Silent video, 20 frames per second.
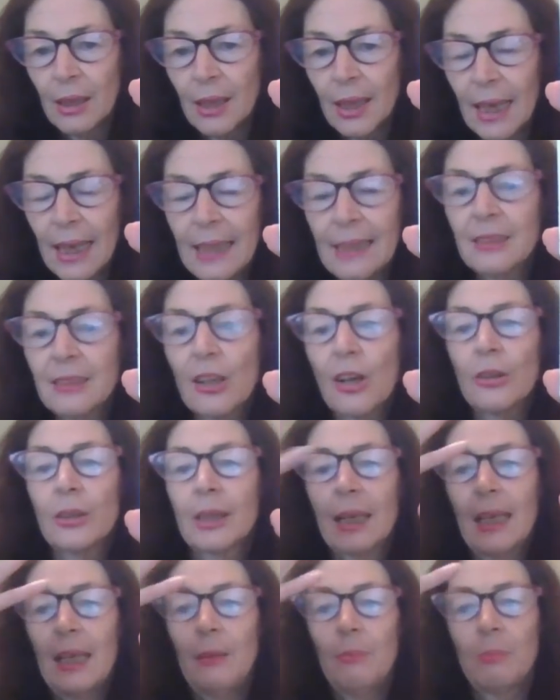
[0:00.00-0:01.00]
he's going to
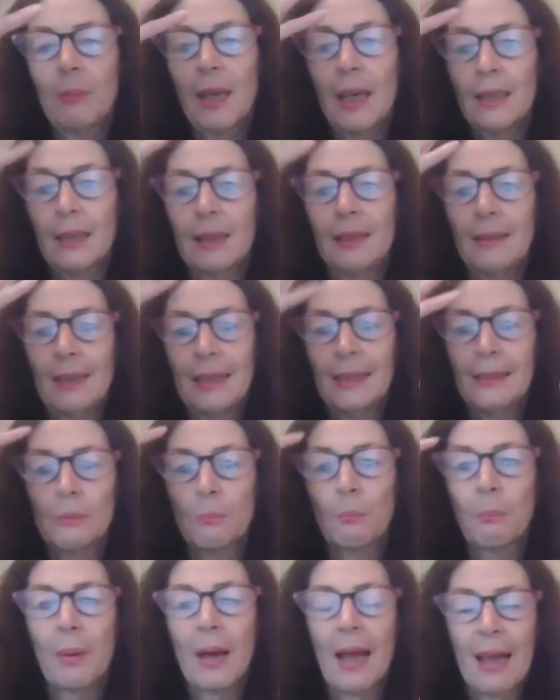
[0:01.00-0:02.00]
keep getting these
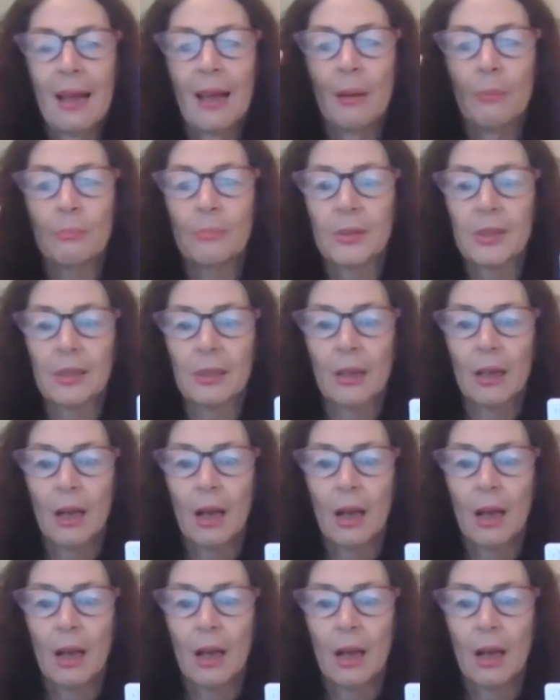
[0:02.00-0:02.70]
barbs.